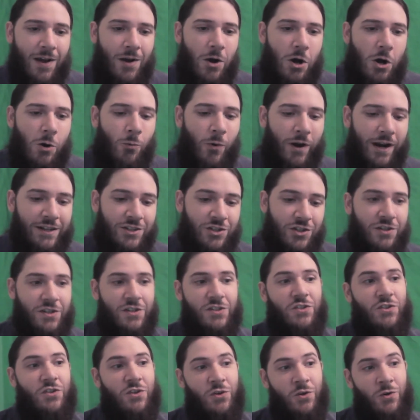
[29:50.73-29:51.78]
what I should
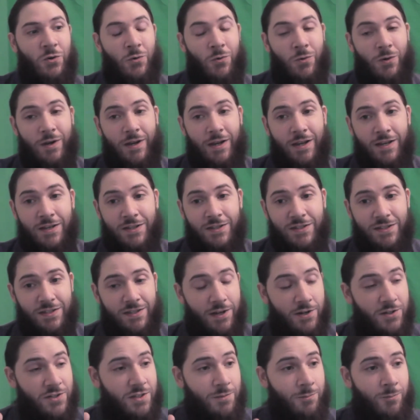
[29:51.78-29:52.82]
just do is
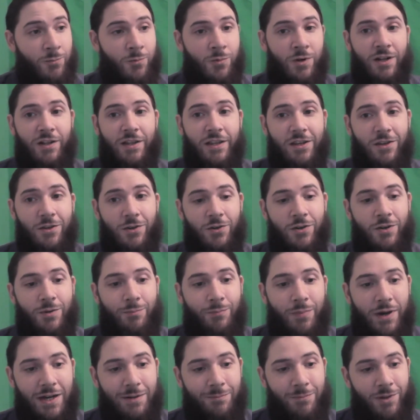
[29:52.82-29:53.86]
there's some really good
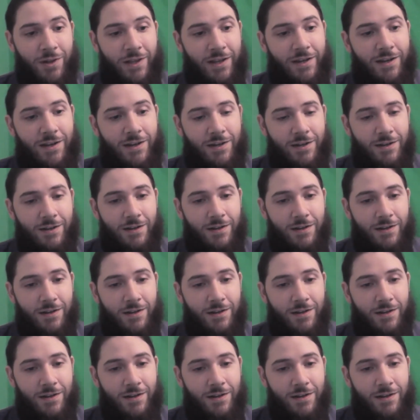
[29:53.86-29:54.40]
public